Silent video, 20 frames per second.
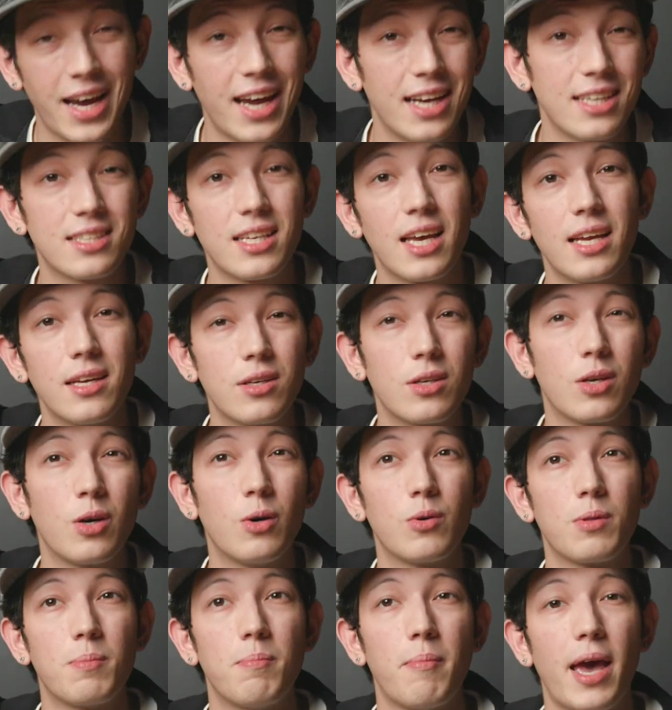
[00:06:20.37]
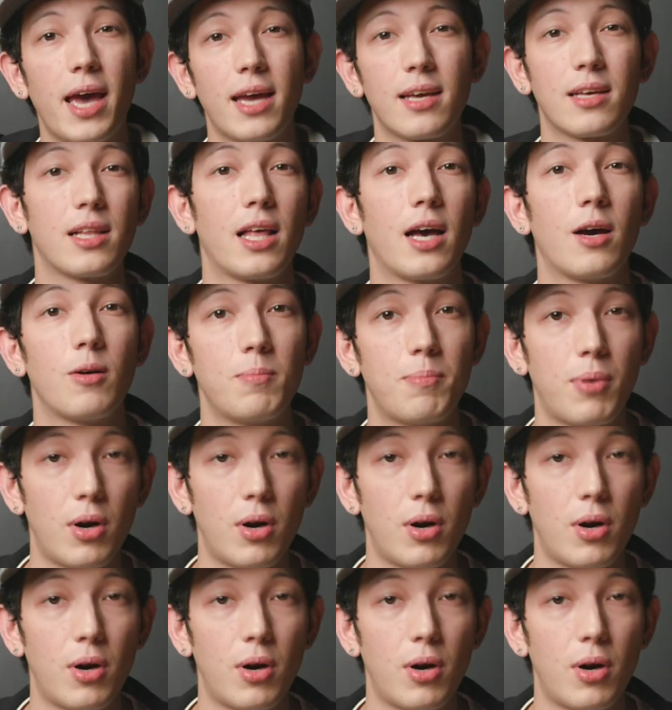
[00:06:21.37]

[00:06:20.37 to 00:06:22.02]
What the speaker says: I decided to go with MagCloud